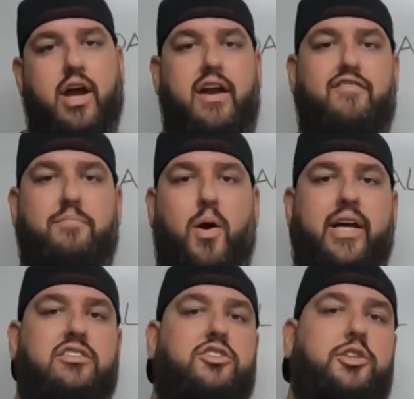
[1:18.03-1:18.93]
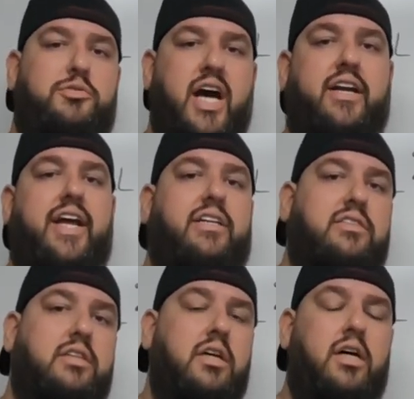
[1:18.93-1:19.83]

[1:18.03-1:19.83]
kind of brings new techniques.